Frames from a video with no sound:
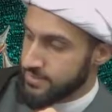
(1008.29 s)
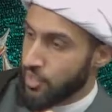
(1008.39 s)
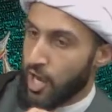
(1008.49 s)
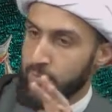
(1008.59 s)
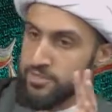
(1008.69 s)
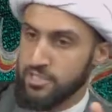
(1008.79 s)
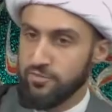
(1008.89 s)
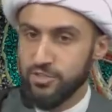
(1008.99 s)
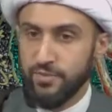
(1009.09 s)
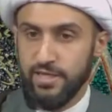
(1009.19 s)
the opposite
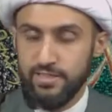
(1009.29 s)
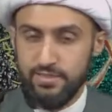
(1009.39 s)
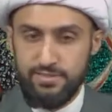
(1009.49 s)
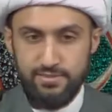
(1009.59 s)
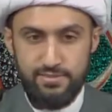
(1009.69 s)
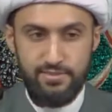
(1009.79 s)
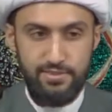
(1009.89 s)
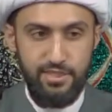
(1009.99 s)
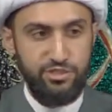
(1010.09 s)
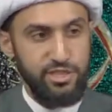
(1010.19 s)
of Tawheed
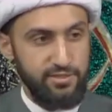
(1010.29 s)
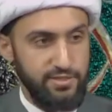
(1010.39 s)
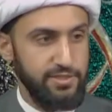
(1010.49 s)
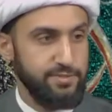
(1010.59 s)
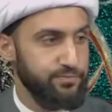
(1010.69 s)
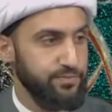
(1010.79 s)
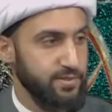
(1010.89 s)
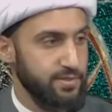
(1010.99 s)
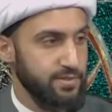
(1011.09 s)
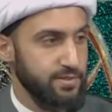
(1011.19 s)
is Shirk.
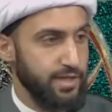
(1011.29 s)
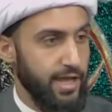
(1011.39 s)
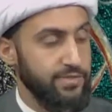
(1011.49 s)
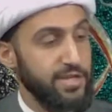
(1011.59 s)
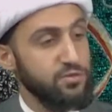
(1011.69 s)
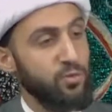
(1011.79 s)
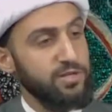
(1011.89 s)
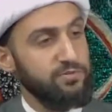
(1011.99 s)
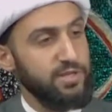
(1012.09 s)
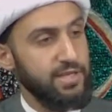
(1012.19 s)
And there's
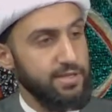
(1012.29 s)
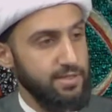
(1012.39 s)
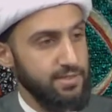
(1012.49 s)
one of the